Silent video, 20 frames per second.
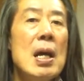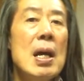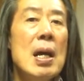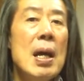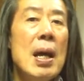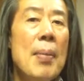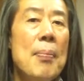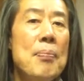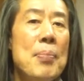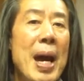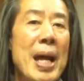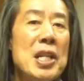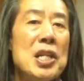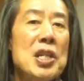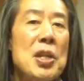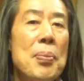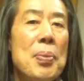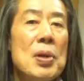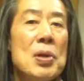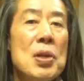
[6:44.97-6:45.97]

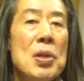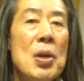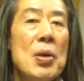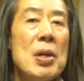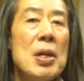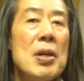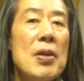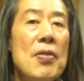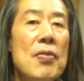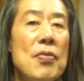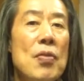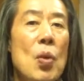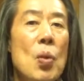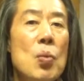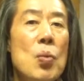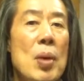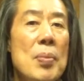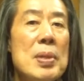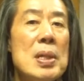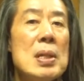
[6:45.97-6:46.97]
emancipatory for
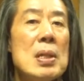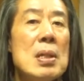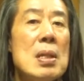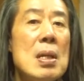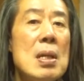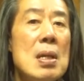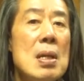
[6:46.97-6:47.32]
women,